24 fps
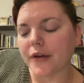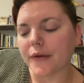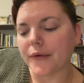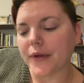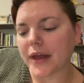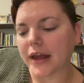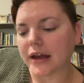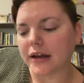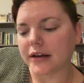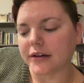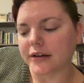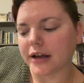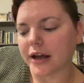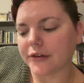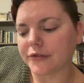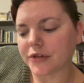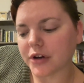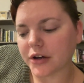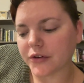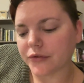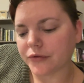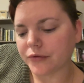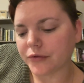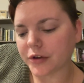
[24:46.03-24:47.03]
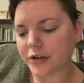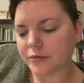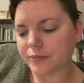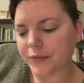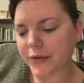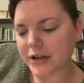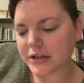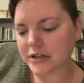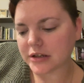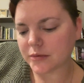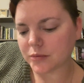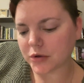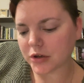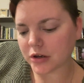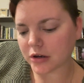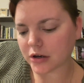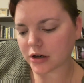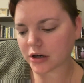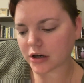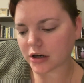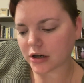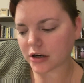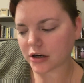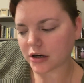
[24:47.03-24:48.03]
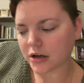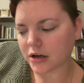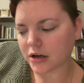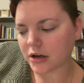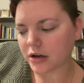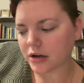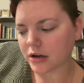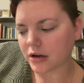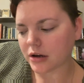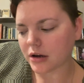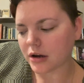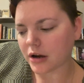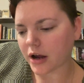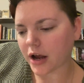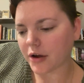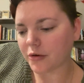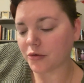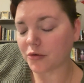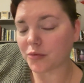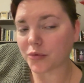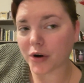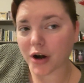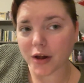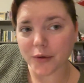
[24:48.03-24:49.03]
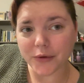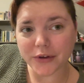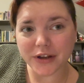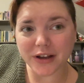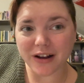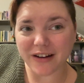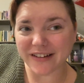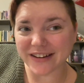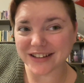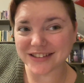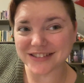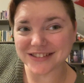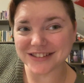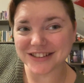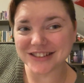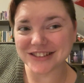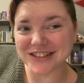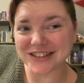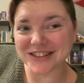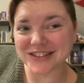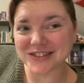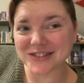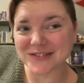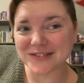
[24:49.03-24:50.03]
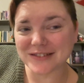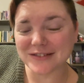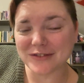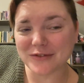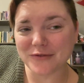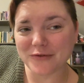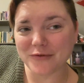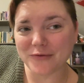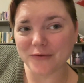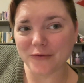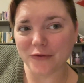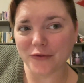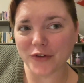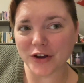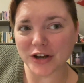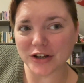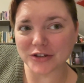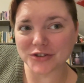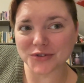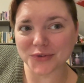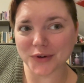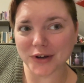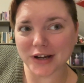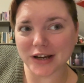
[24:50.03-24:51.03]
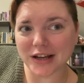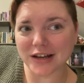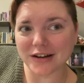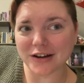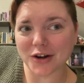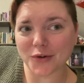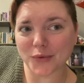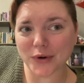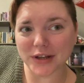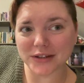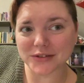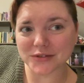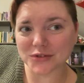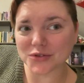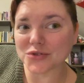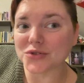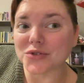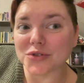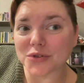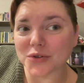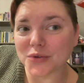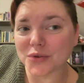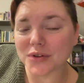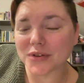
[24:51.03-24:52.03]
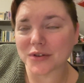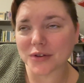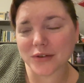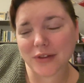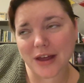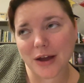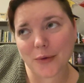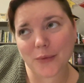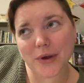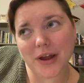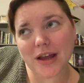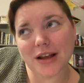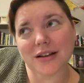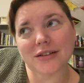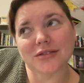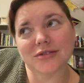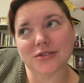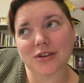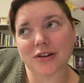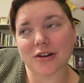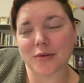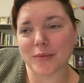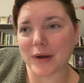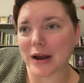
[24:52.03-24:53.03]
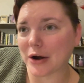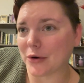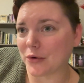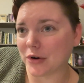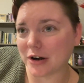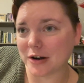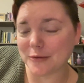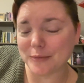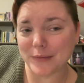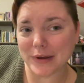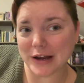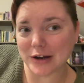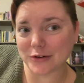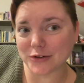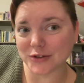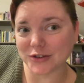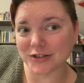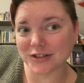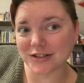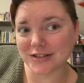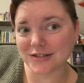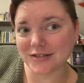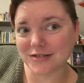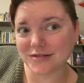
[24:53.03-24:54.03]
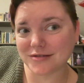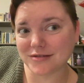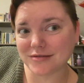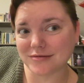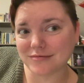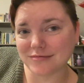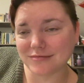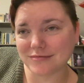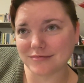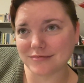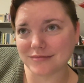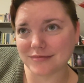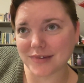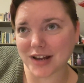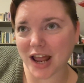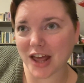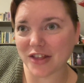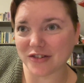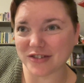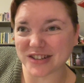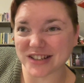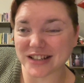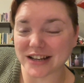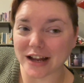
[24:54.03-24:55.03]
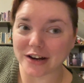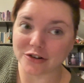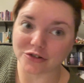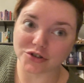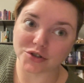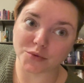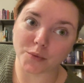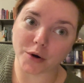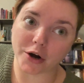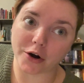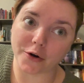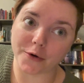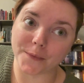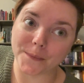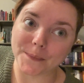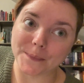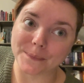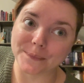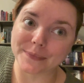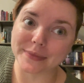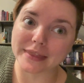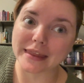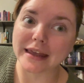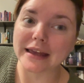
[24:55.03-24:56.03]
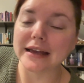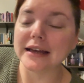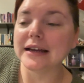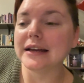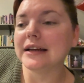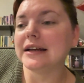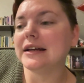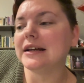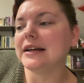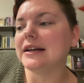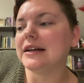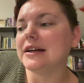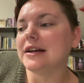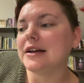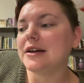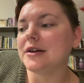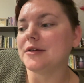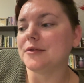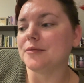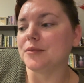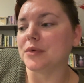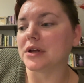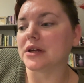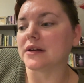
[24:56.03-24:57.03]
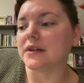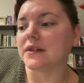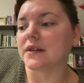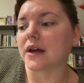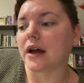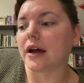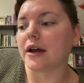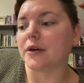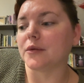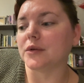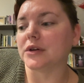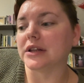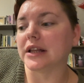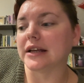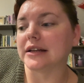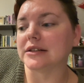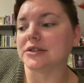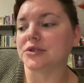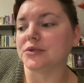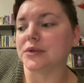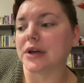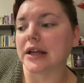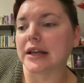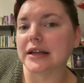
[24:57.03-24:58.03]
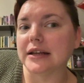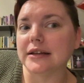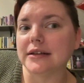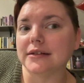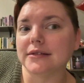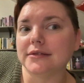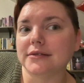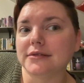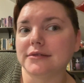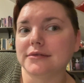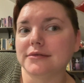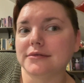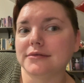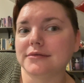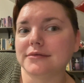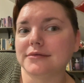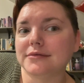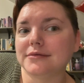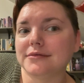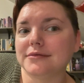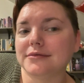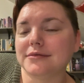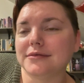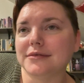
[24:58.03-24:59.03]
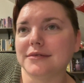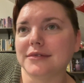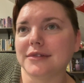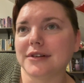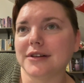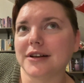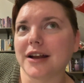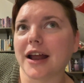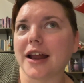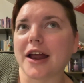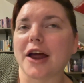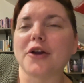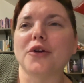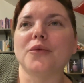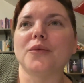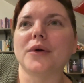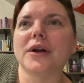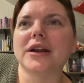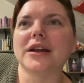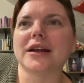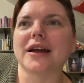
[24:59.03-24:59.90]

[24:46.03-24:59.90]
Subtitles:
And after I film my TBR, I will probably honestly just finish reading A Restless Truth so that way I can start a Power Unbound either tonight or tomorrow. Because I would like to get it. I don't want